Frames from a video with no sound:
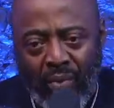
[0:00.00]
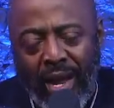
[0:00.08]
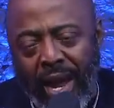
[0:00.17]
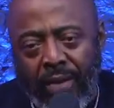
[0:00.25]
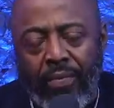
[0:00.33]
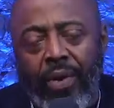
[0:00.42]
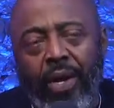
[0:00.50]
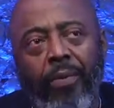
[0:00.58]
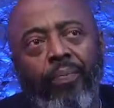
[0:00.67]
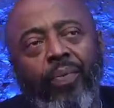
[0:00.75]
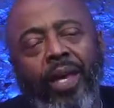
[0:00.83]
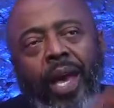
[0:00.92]
Every
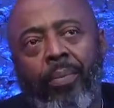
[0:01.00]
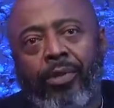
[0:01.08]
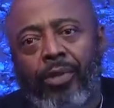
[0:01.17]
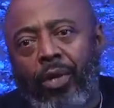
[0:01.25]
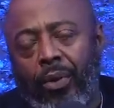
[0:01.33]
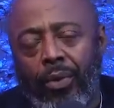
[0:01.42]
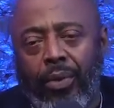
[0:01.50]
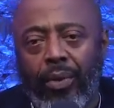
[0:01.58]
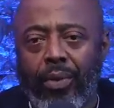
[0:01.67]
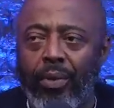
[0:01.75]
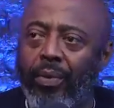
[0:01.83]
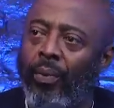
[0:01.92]
episode
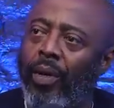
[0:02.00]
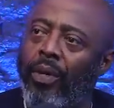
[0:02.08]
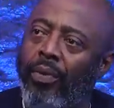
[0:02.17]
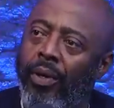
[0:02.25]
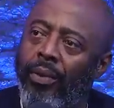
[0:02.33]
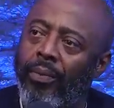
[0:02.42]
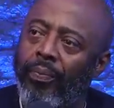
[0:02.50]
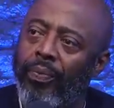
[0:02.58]
we grew.